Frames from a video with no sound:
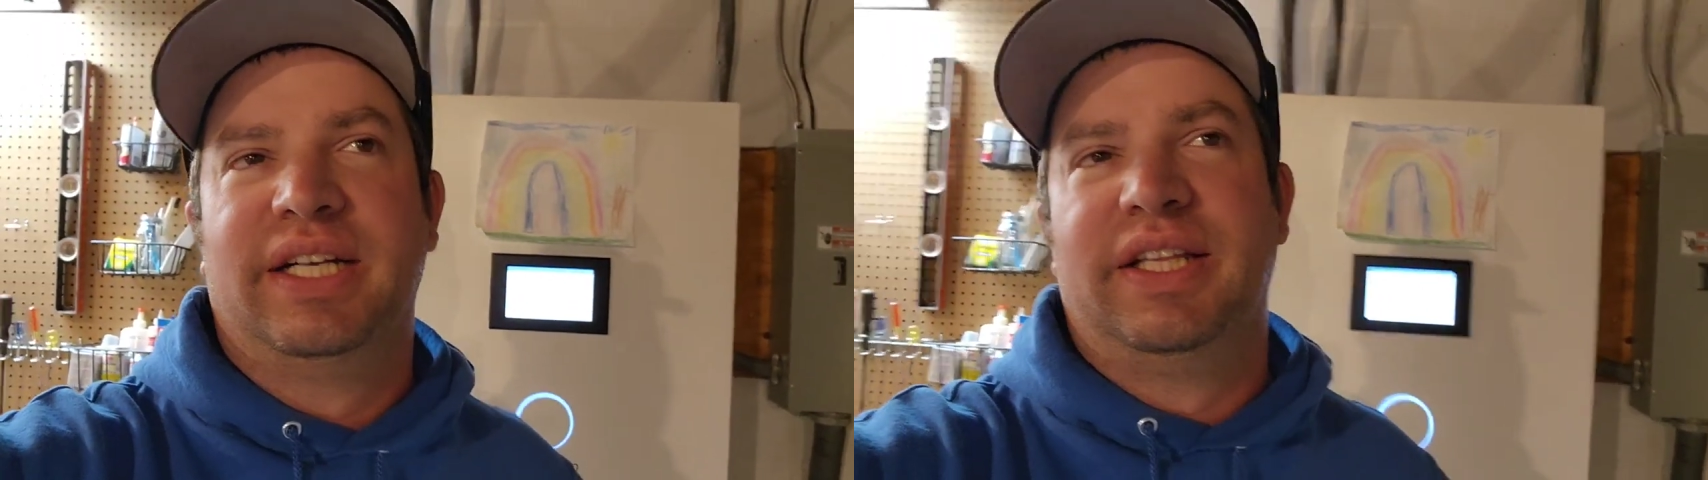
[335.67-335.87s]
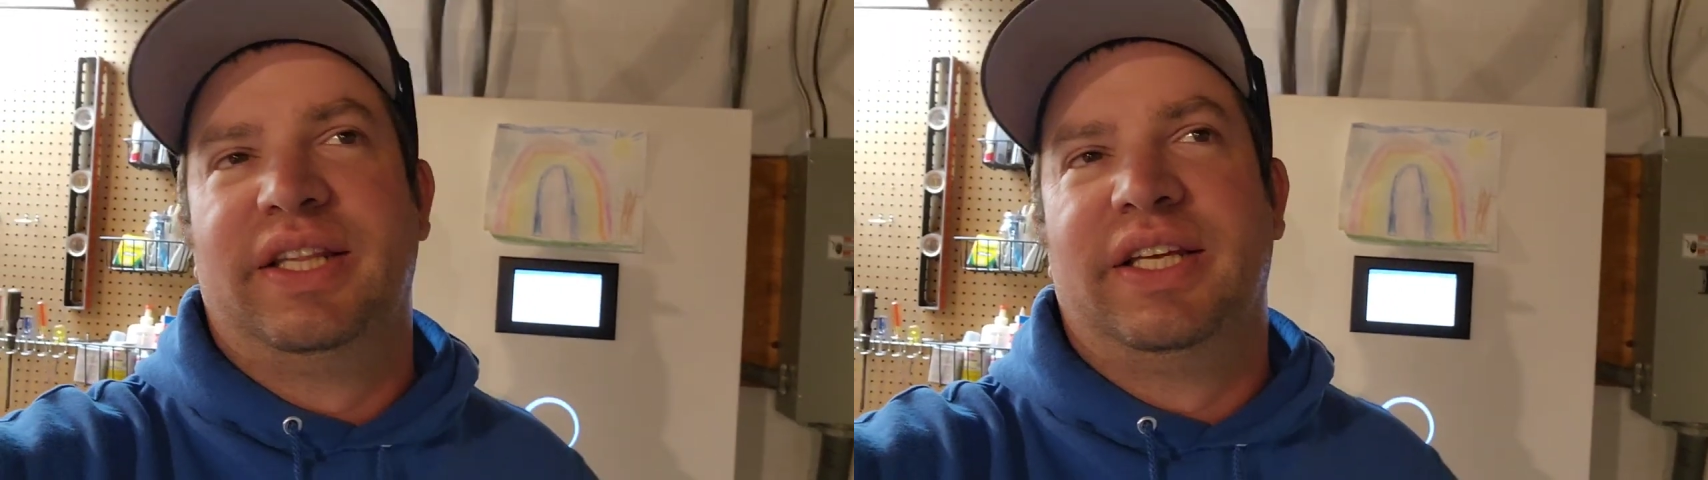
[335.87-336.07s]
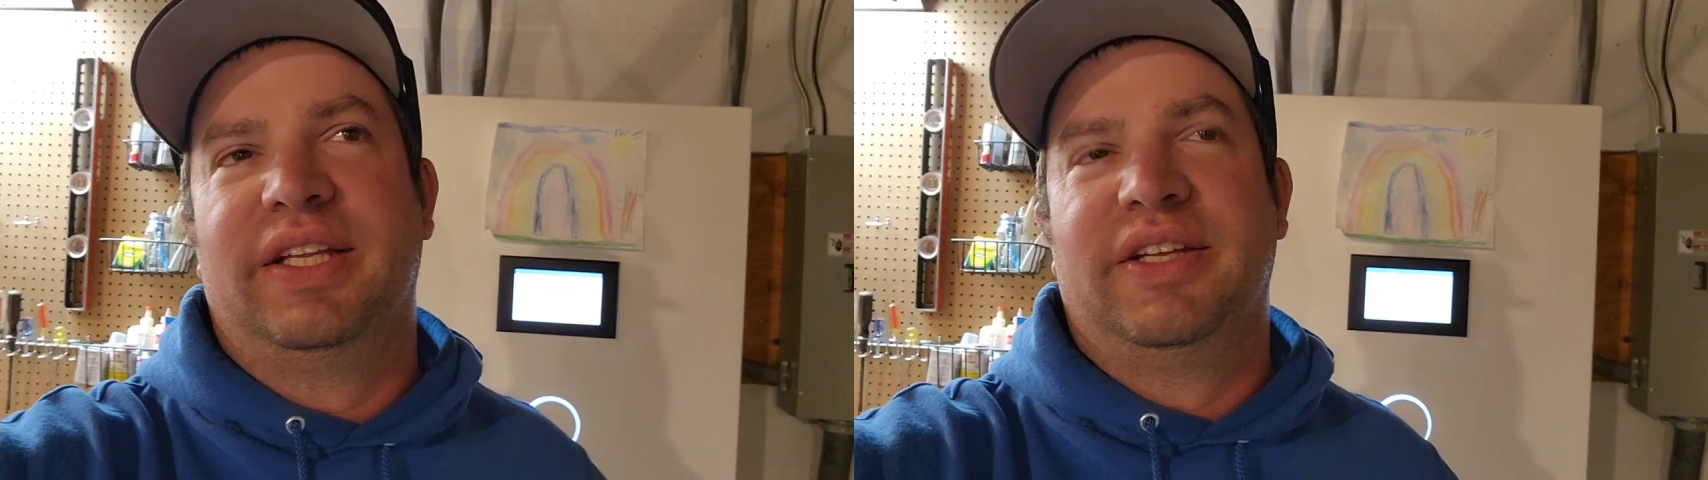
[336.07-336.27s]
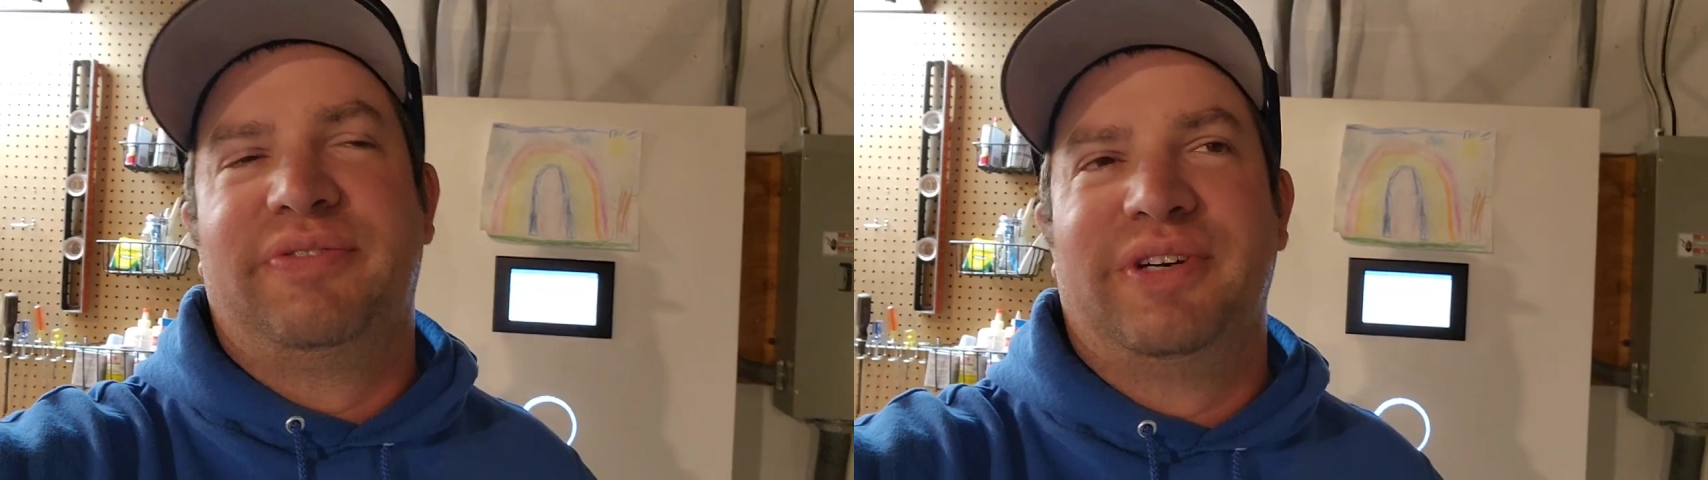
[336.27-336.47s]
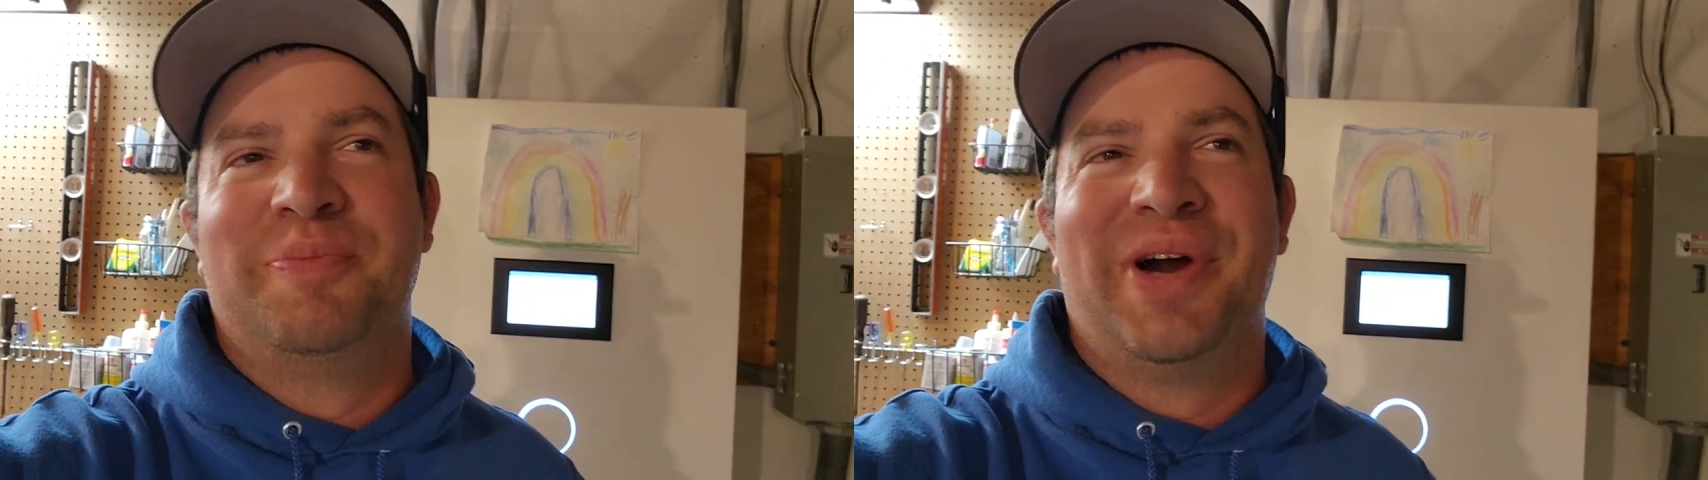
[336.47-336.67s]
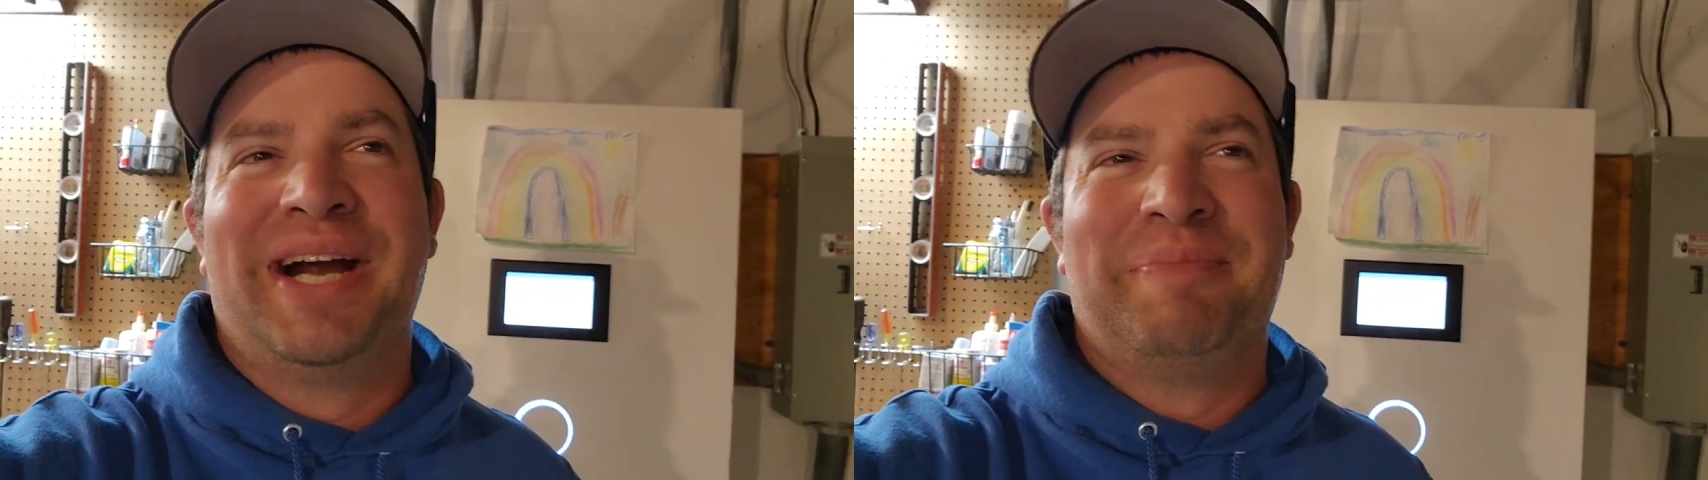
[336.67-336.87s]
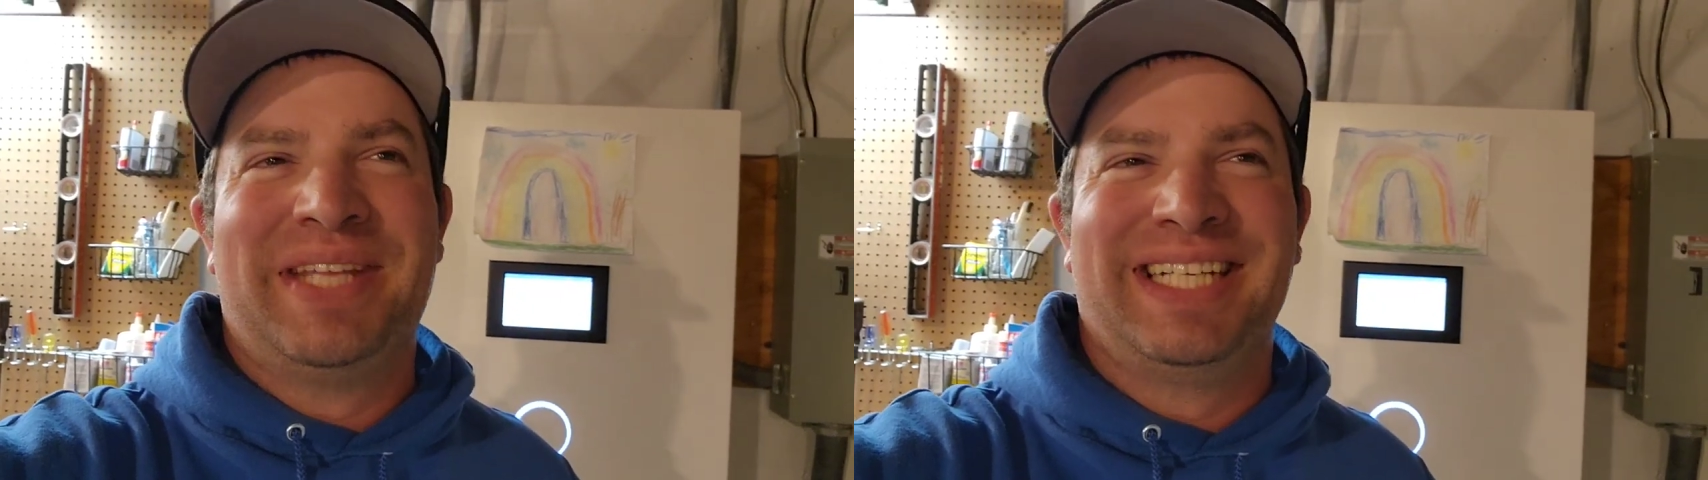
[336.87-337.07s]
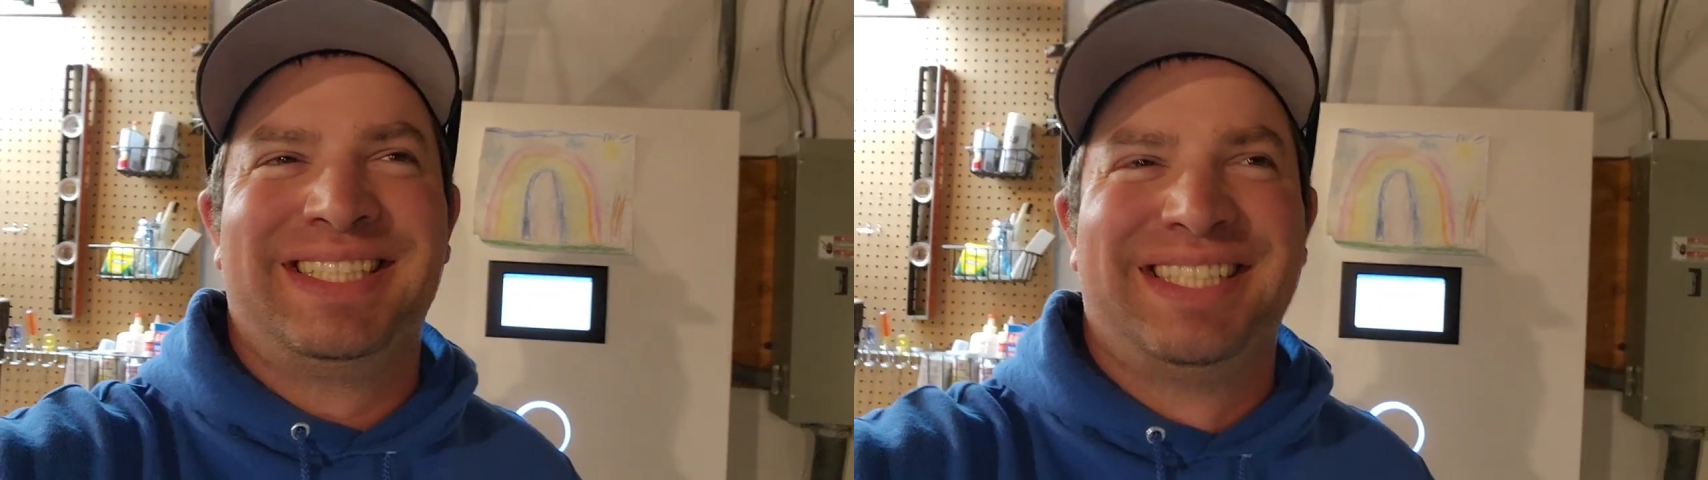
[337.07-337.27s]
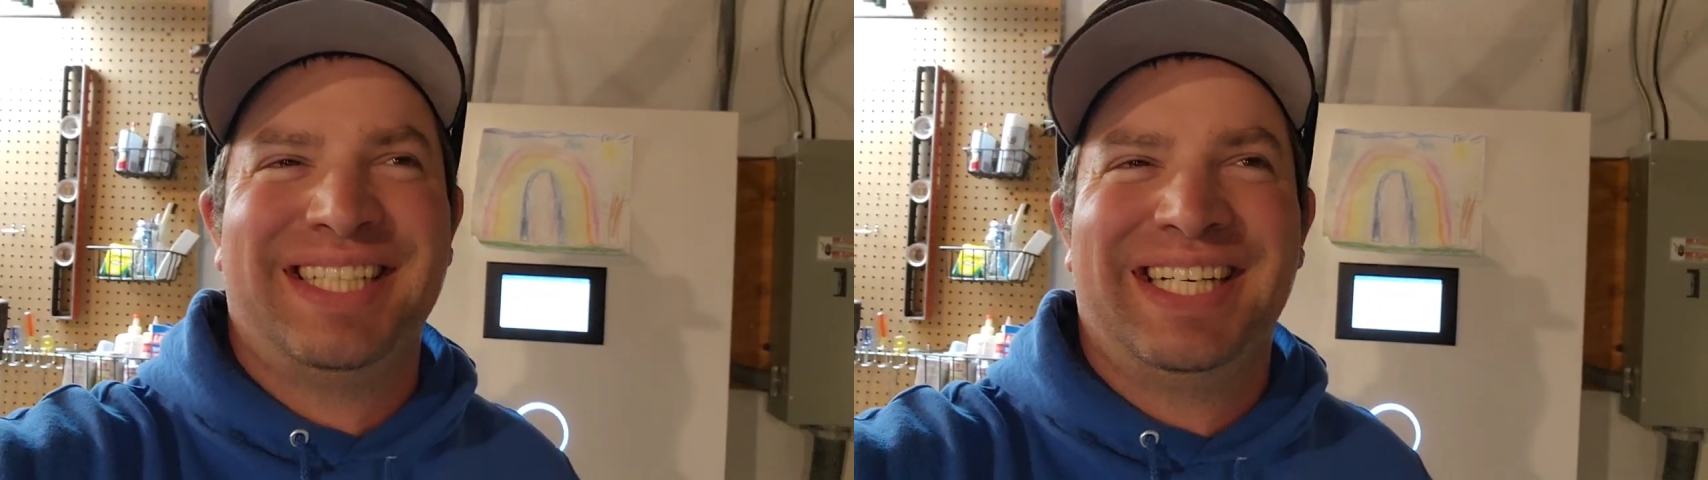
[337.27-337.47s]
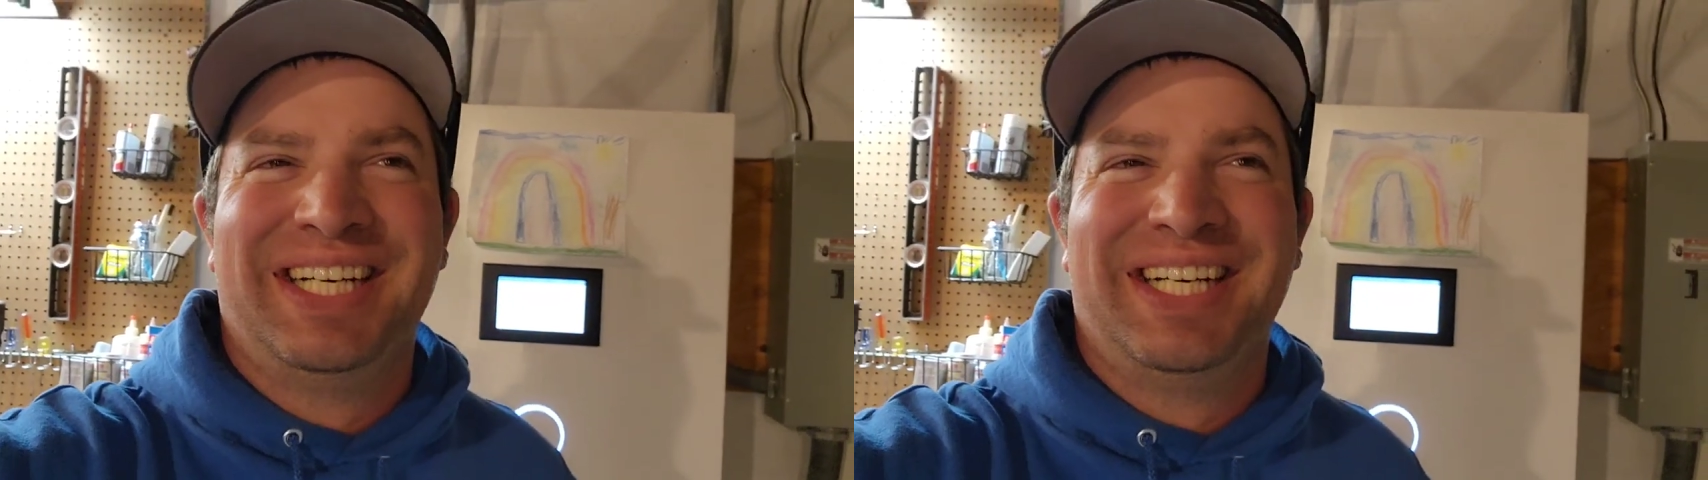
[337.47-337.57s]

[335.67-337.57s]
the the firmware updates